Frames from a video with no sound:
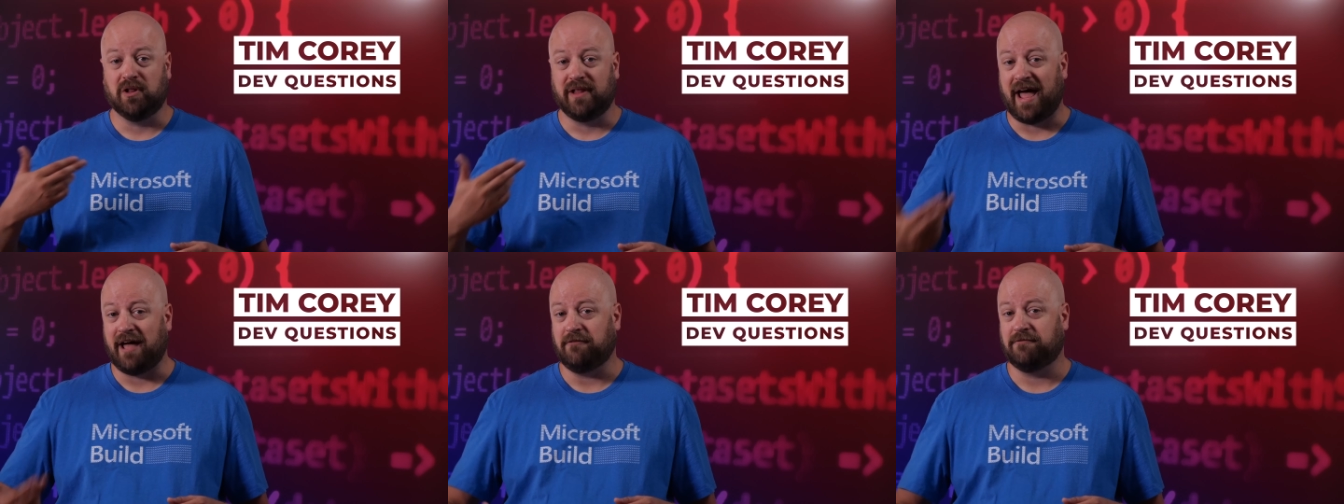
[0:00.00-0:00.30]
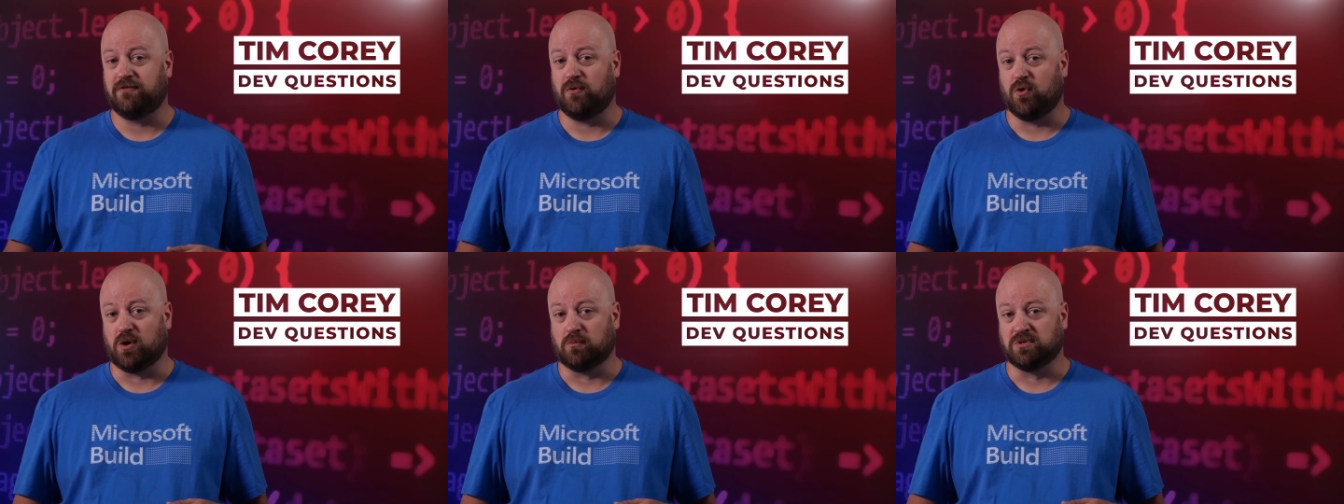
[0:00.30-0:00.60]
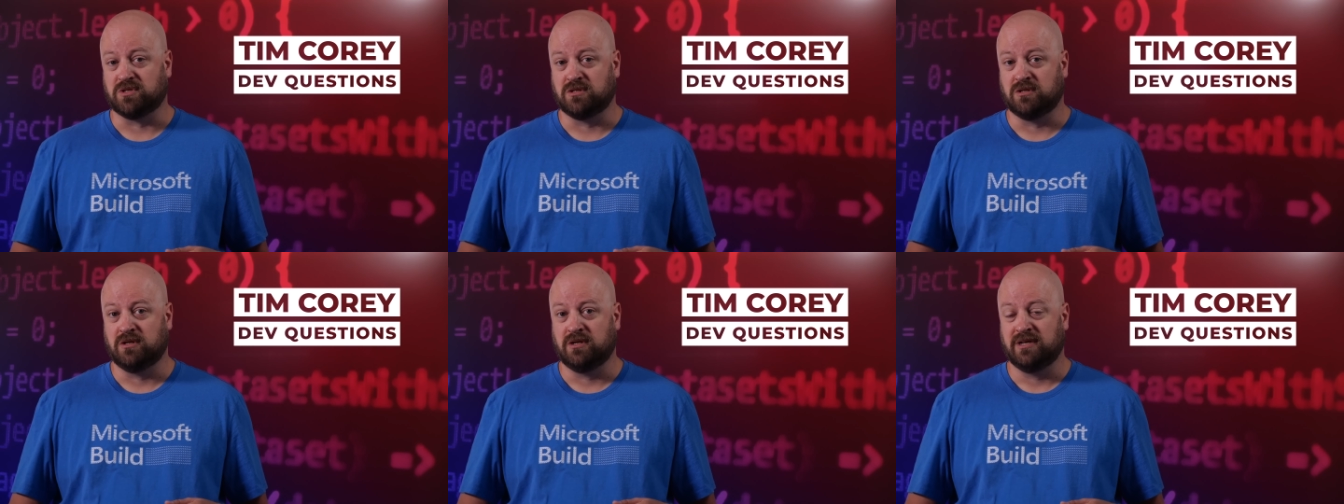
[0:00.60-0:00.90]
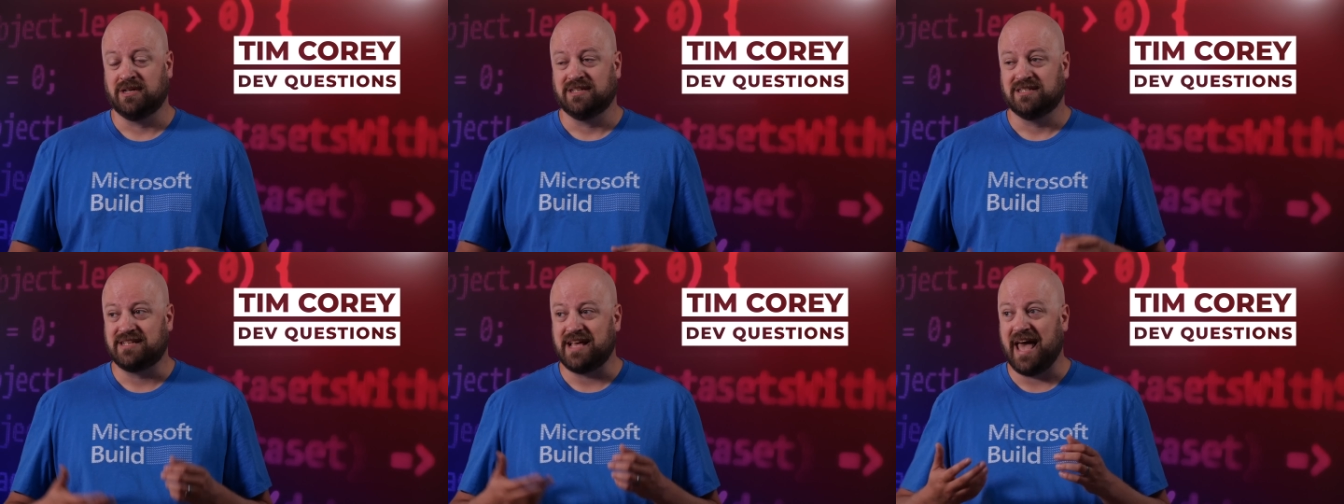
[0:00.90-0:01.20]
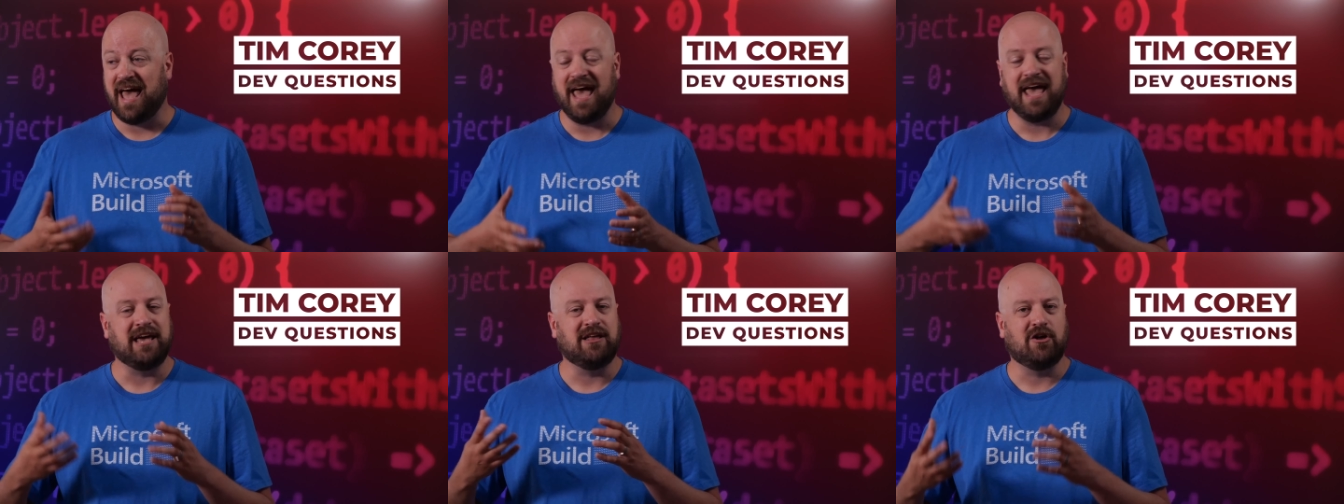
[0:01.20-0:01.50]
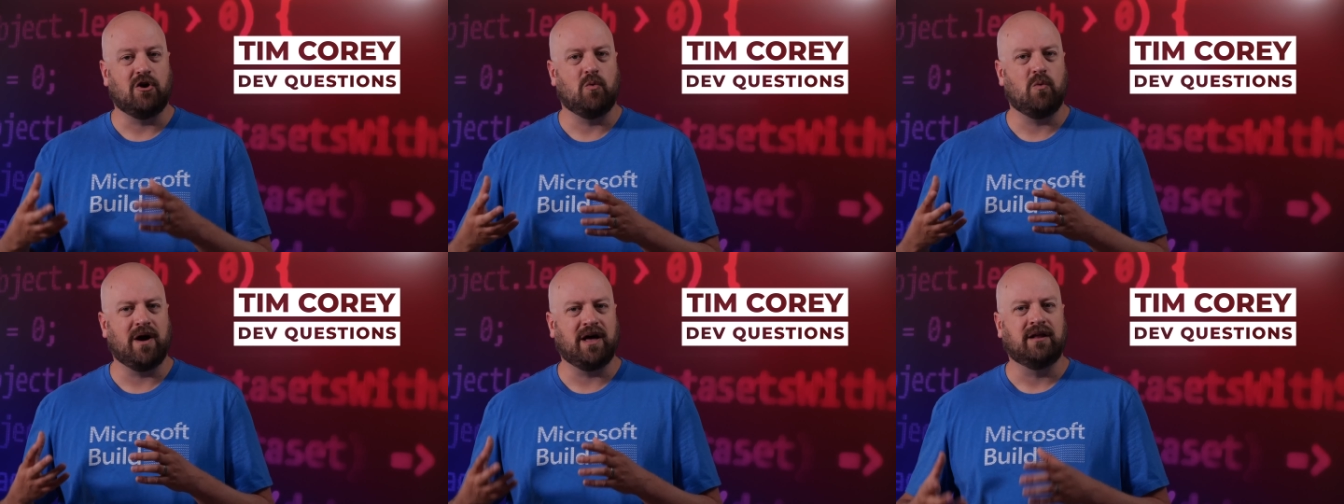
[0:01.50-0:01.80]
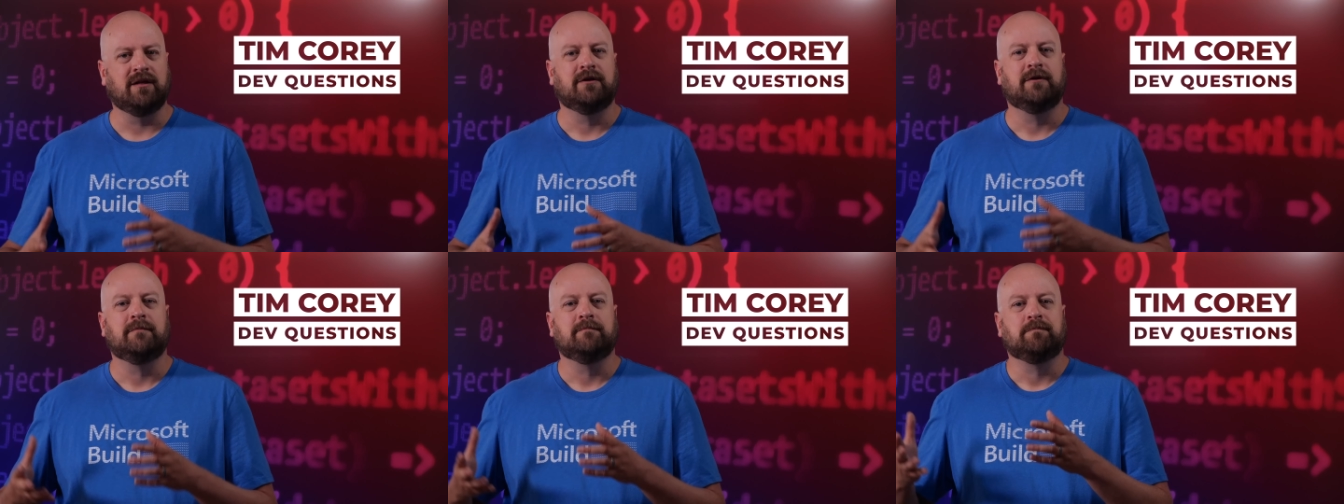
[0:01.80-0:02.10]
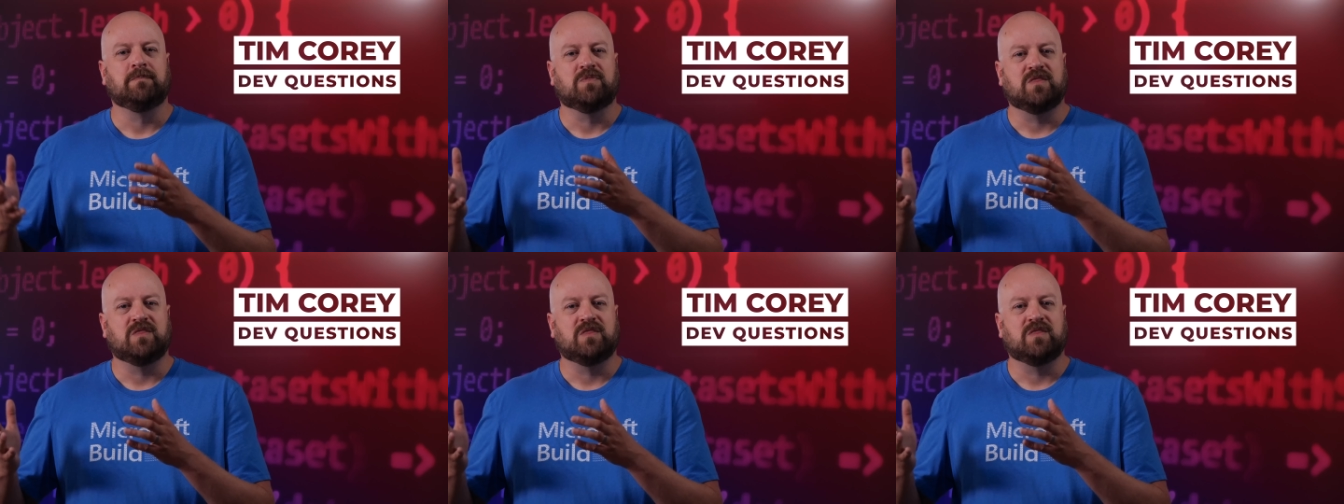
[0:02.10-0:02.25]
platforms. Say, hey, you know what?